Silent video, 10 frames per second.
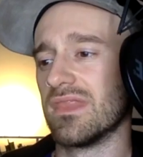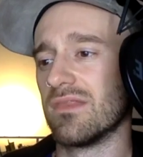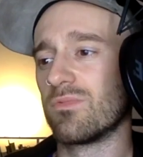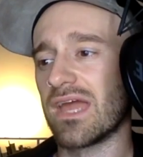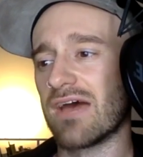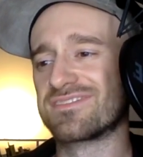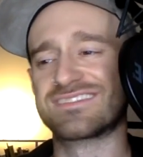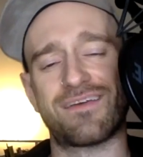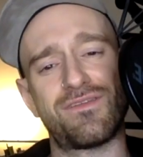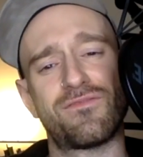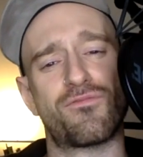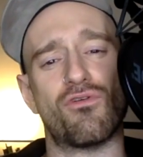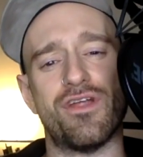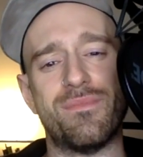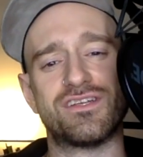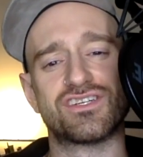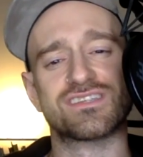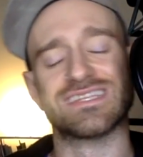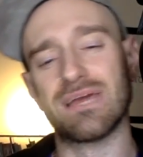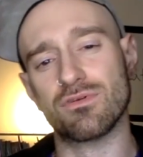We have 74
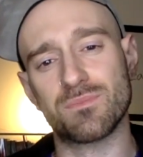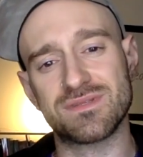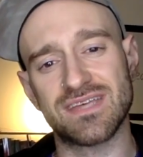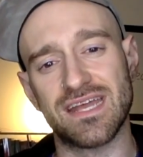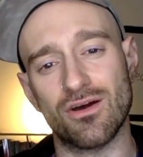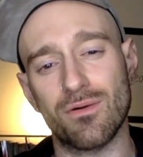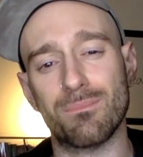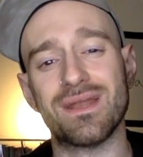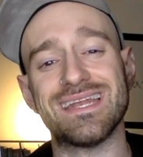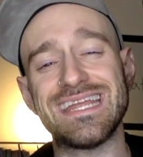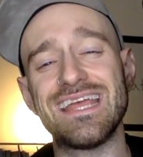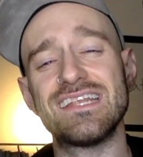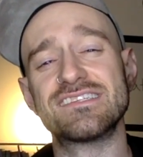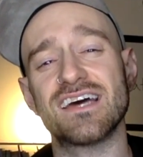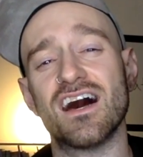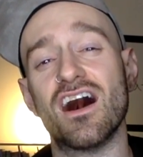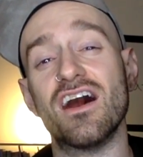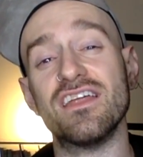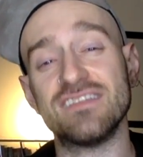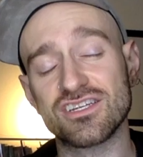images labeled potato, but it needs
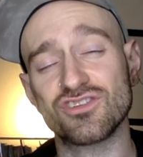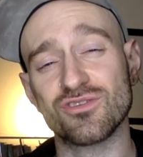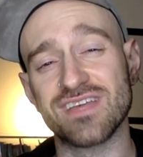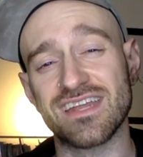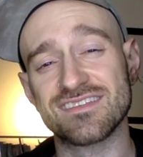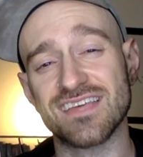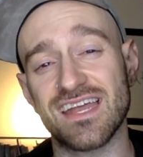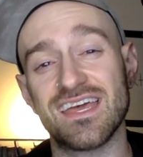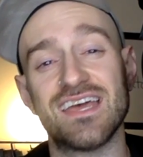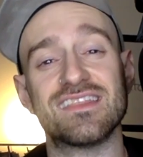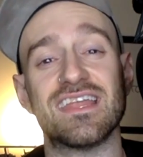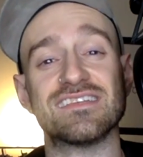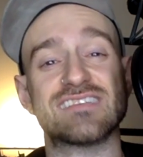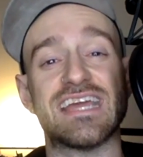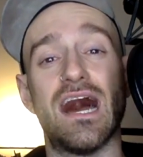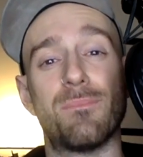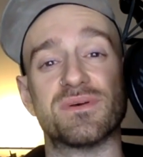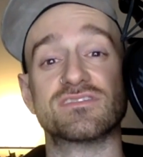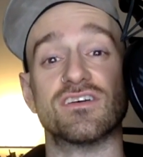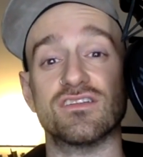an additional data set that is the
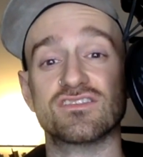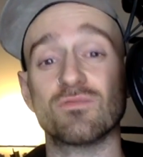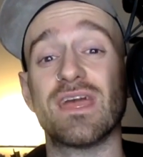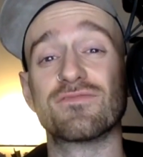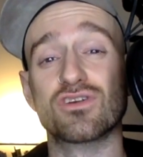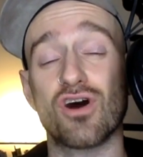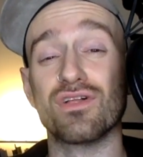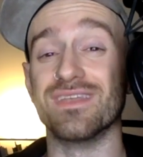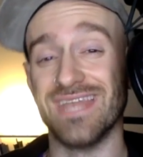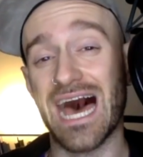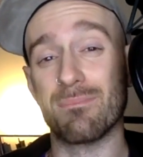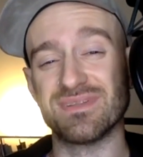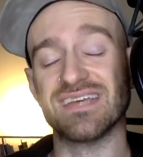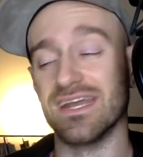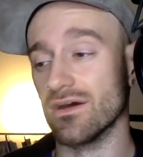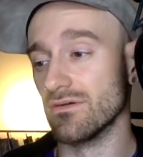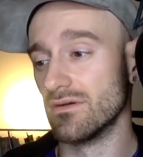opposite. So we have to call it not potato.